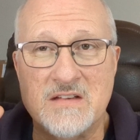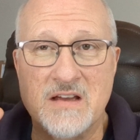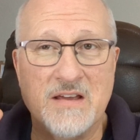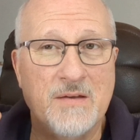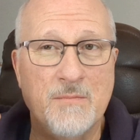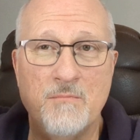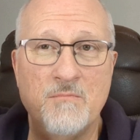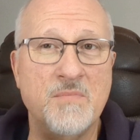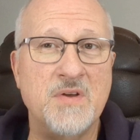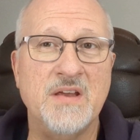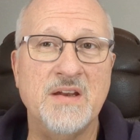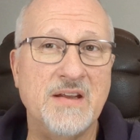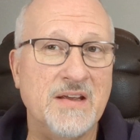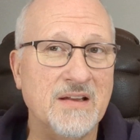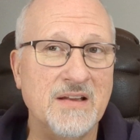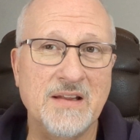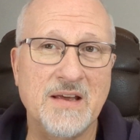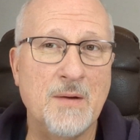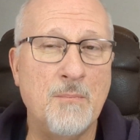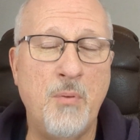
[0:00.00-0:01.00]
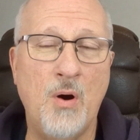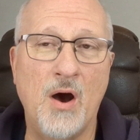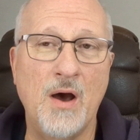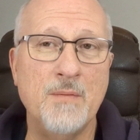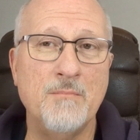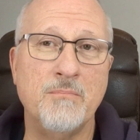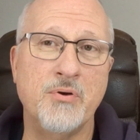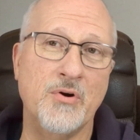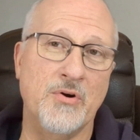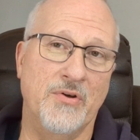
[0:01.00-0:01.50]
immediately upon
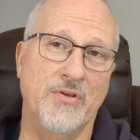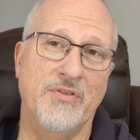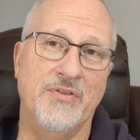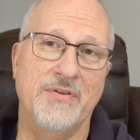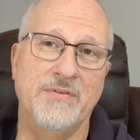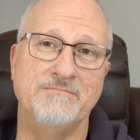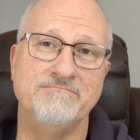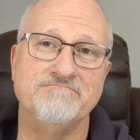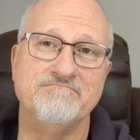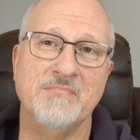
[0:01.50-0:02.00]
birth.